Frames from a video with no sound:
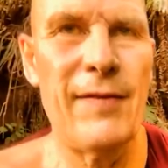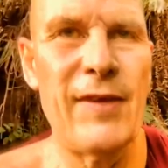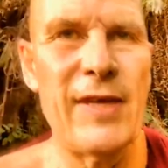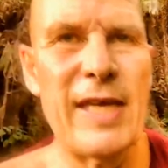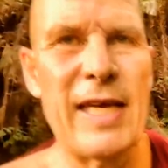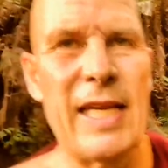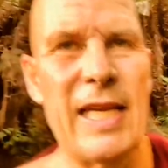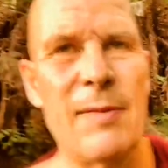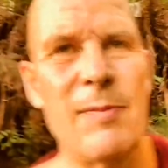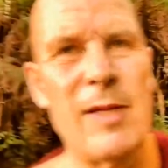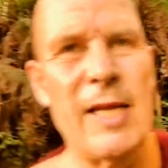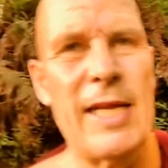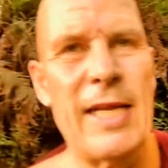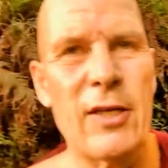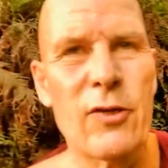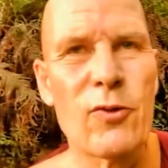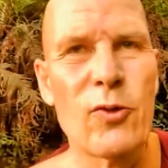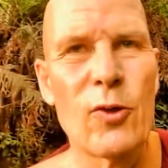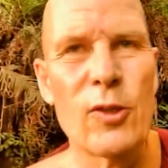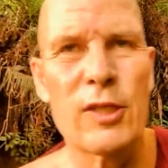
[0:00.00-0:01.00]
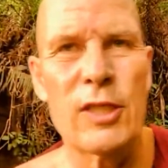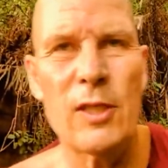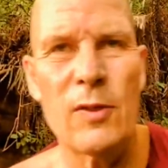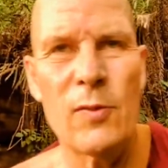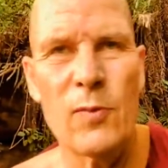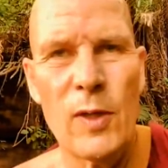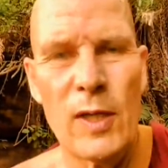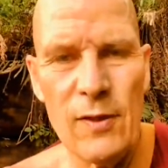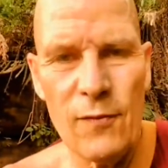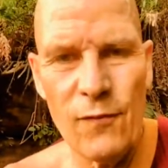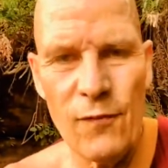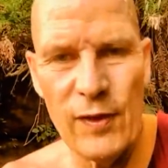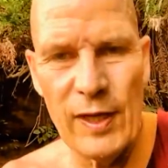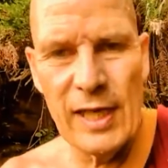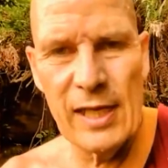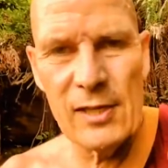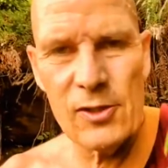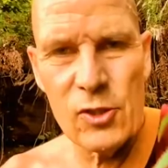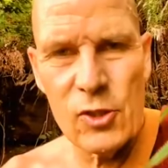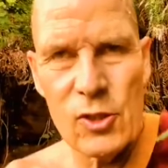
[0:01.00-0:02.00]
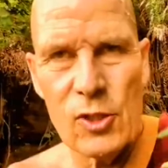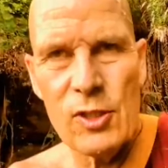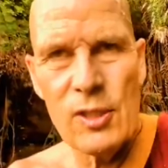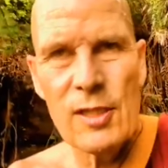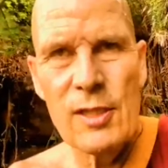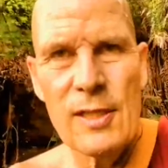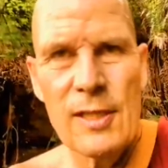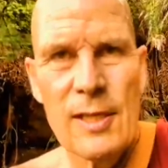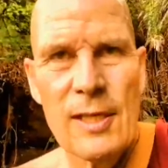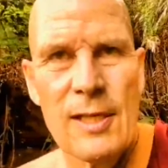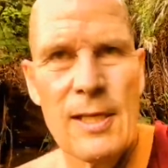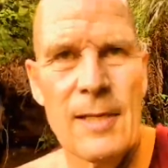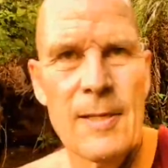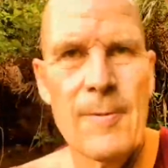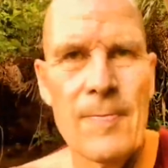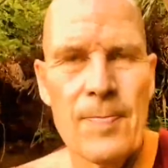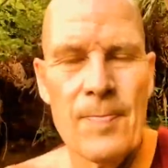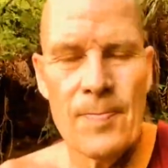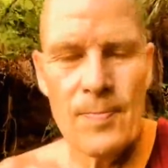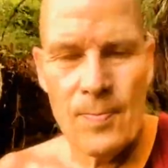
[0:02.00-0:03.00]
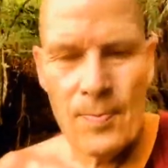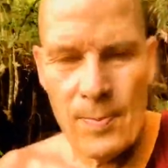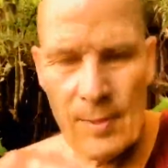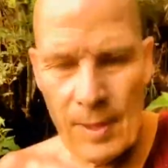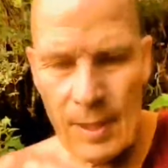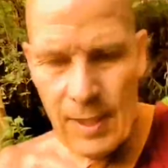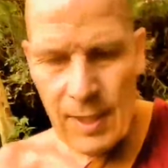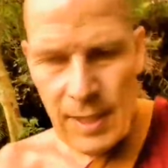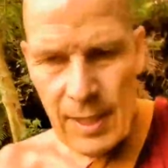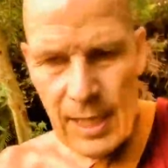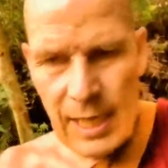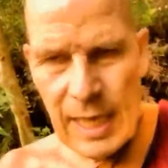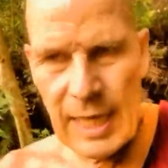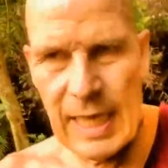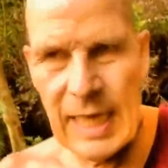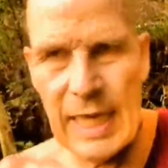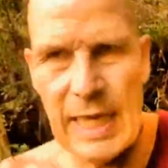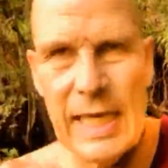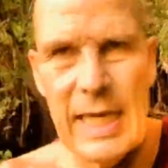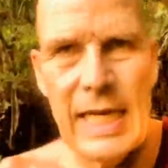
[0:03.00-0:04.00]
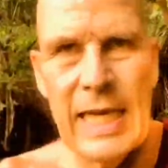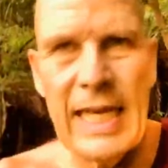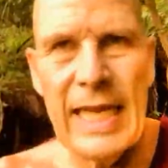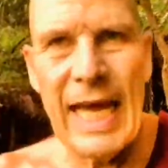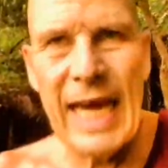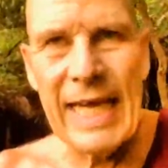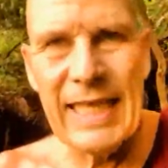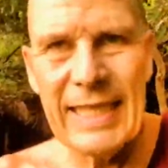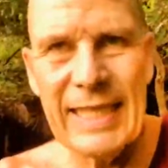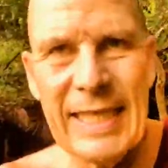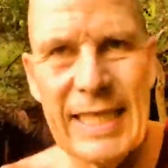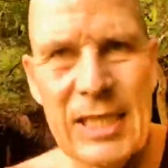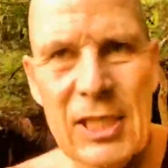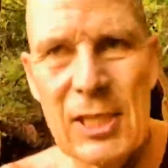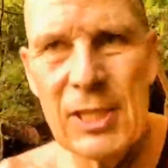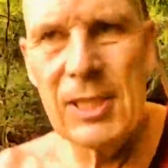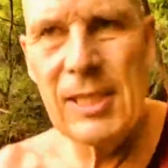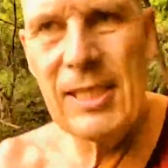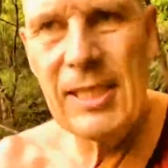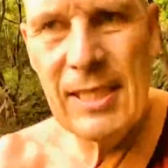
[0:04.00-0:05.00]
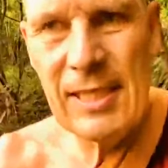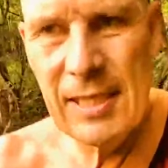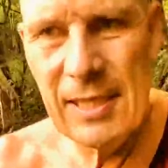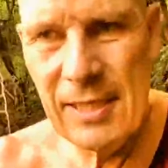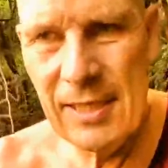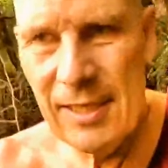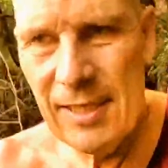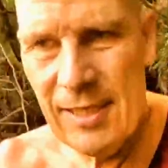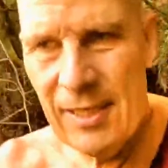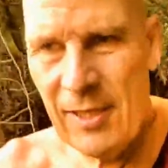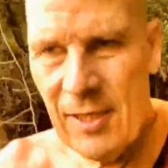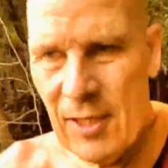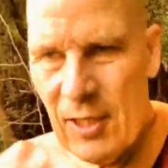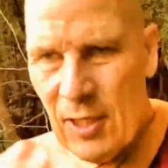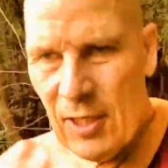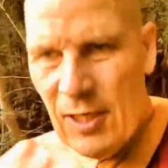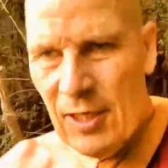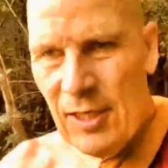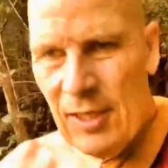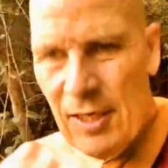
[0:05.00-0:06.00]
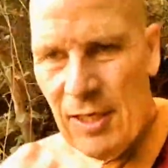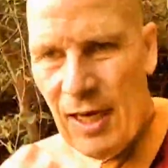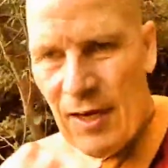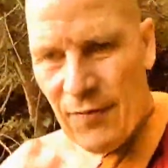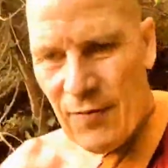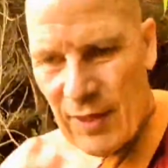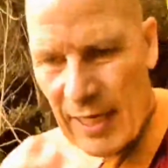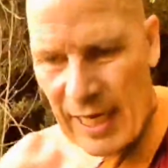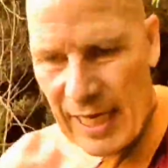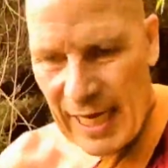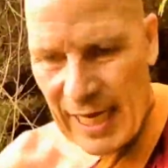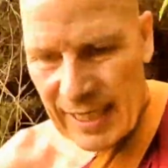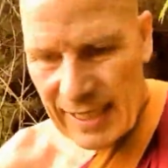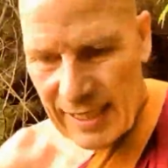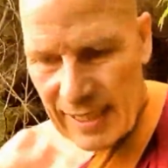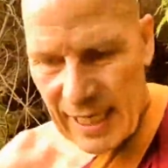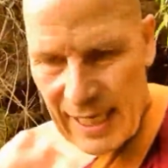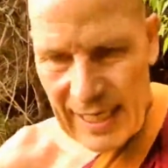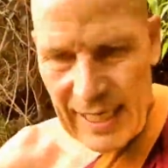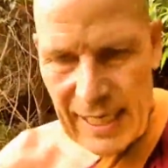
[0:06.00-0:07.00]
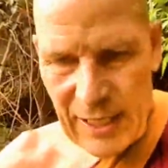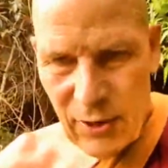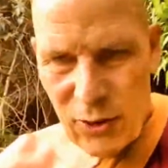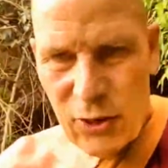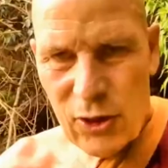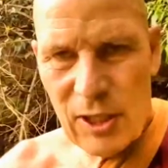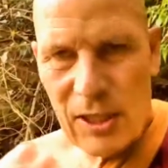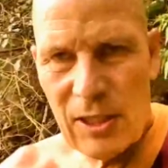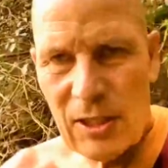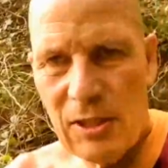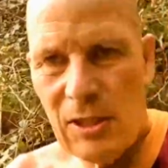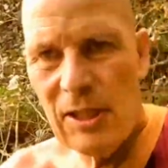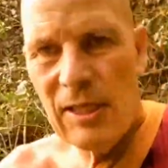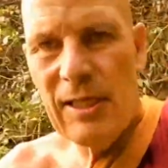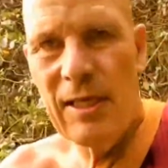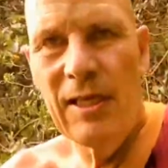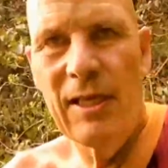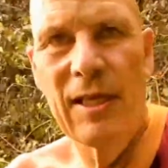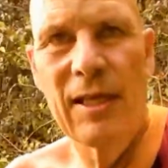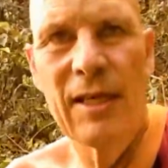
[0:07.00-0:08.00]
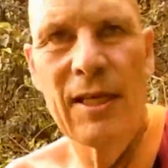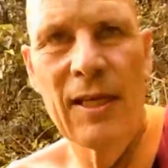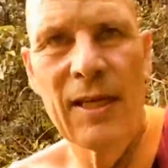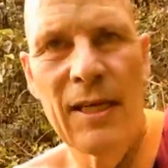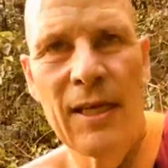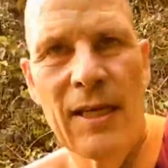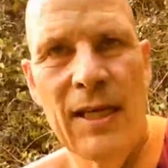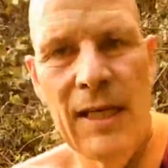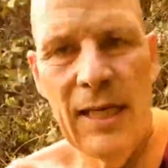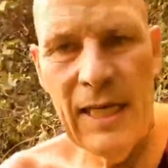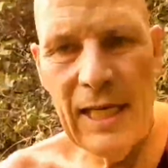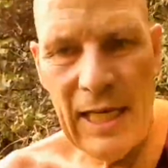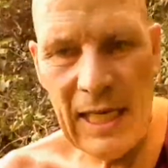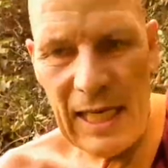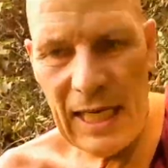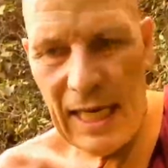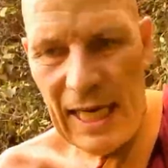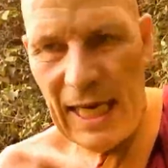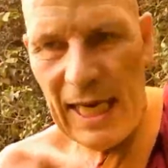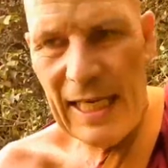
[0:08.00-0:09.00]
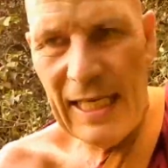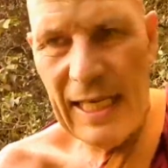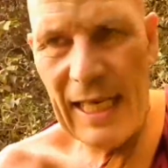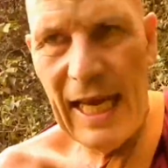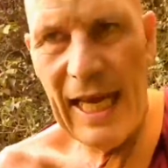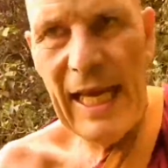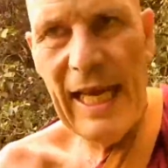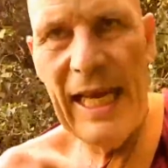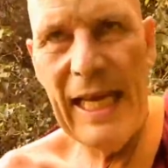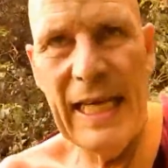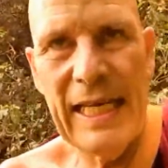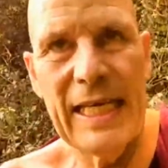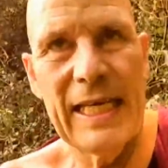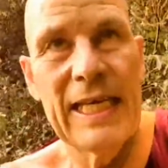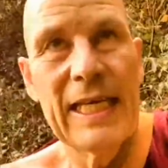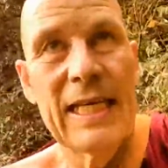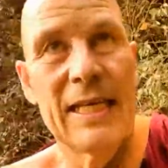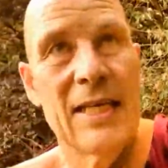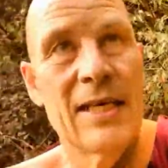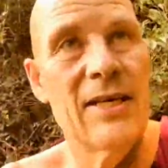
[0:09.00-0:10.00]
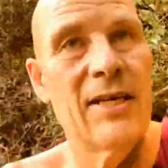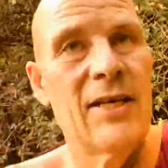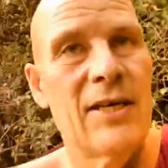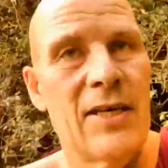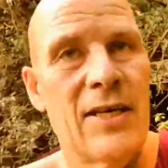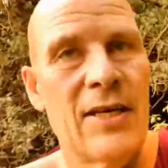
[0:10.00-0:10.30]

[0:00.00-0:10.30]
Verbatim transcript: having eliminated cruelty, one feels a lightness of the heart, an innocence, and a